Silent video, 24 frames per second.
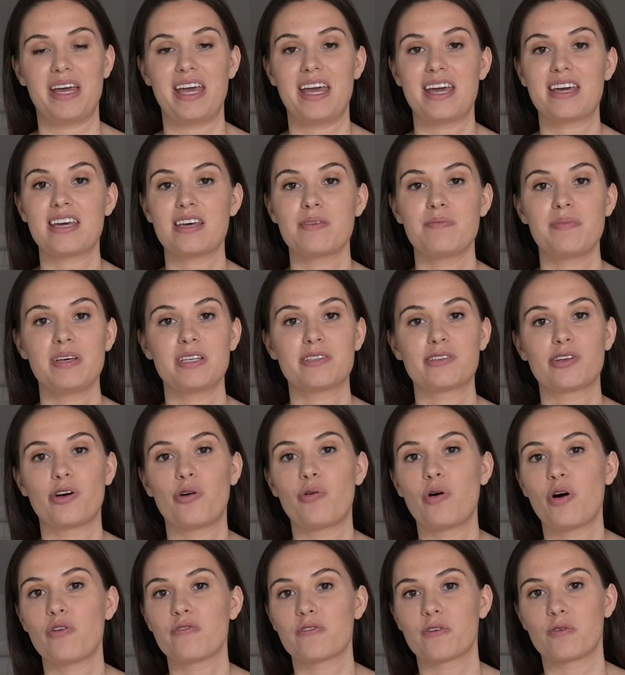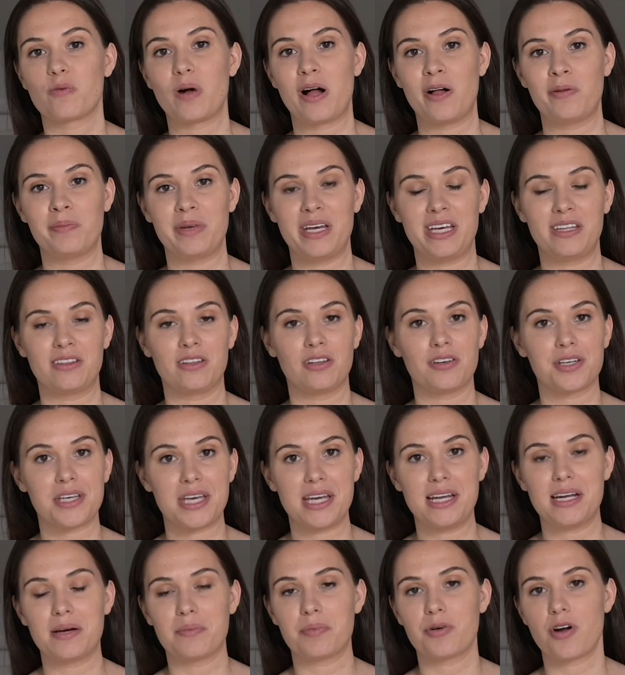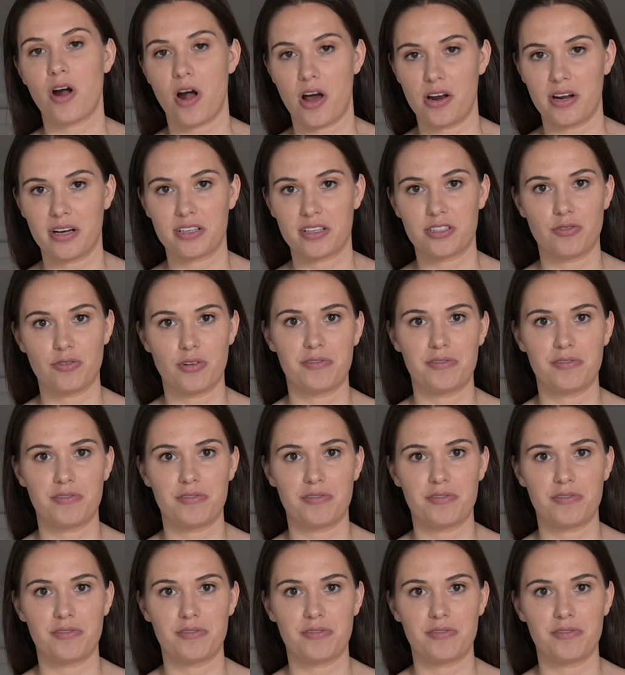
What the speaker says: It can be so overwhelming looking at product